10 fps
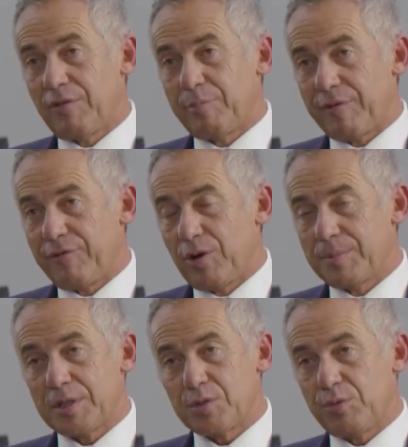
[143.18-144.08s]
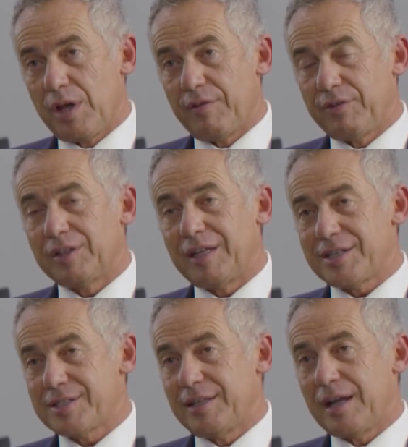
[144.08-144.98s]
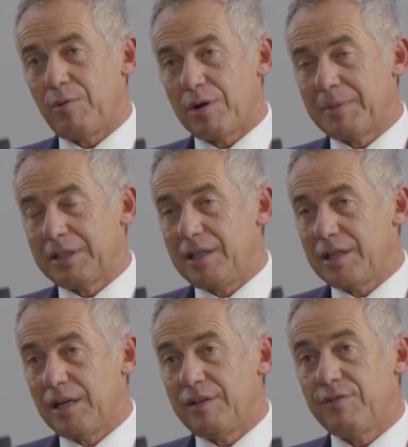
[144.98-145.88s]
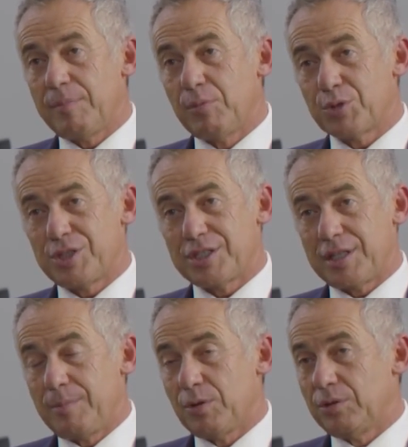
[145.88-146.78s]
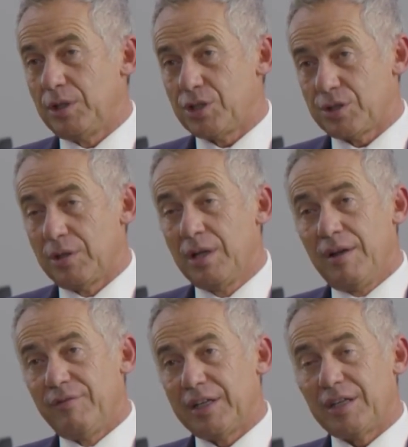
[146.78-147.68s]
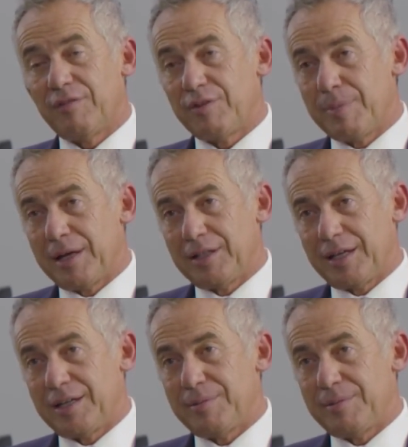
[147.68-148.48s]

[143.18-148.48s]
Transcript: of performance, we have tested our material in the most extreme condition that everybody can